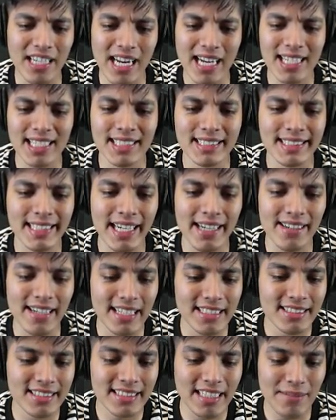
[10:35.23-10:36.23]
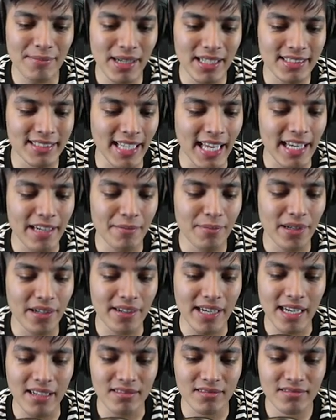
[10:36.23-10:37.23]
When I get scared, I just get my teddy
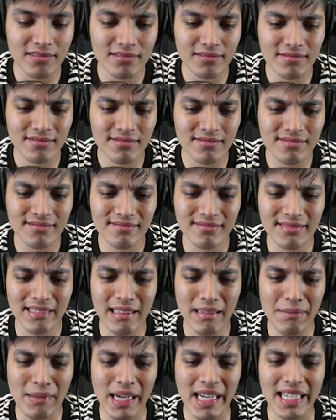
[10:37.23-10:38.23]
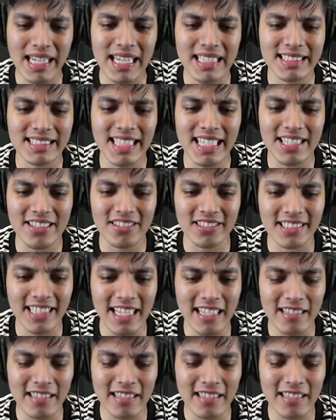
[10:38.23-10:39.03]
bear out. Oh my god, thank you,